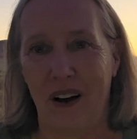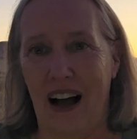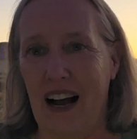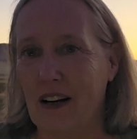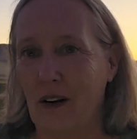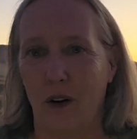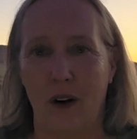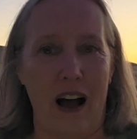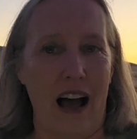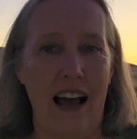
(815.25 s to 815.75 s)

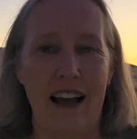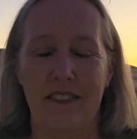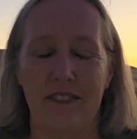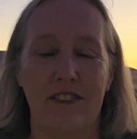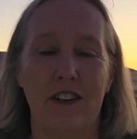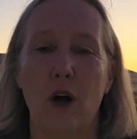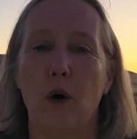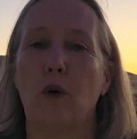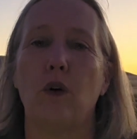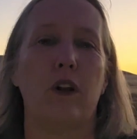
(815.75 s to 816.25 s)
I have
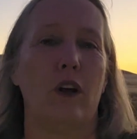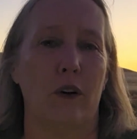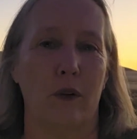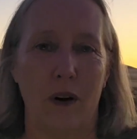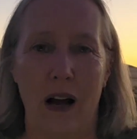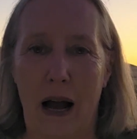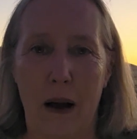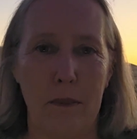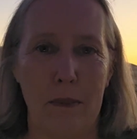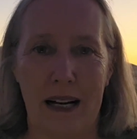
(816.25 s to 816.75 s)
no clue
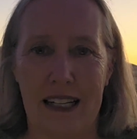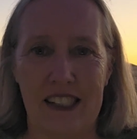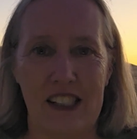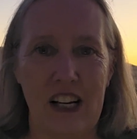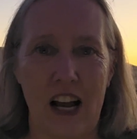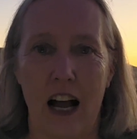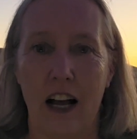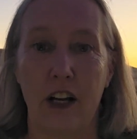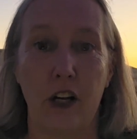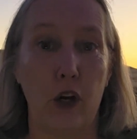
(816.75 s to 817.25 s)
how much
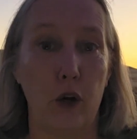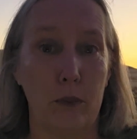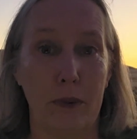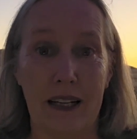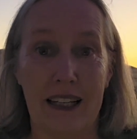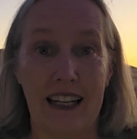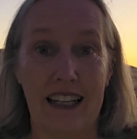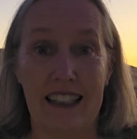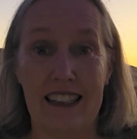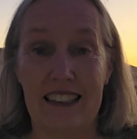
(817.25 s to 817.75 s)
a cubit
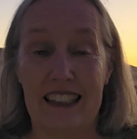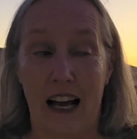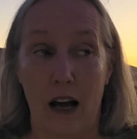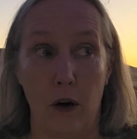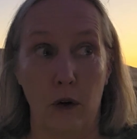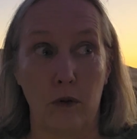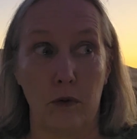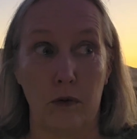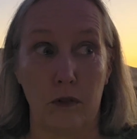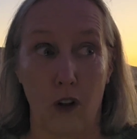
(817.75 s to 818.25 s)
is,
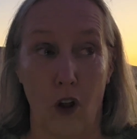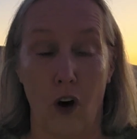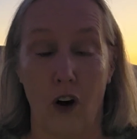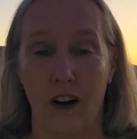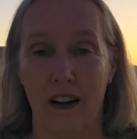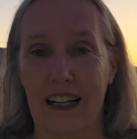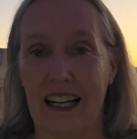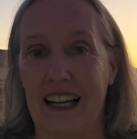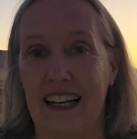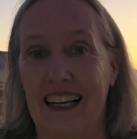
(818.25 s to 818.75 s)
how
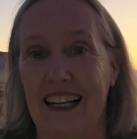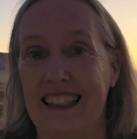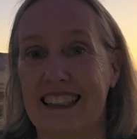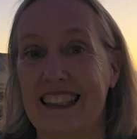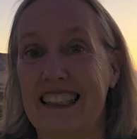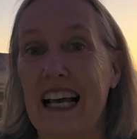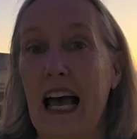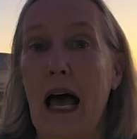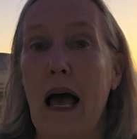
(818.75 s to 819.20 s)
long it is,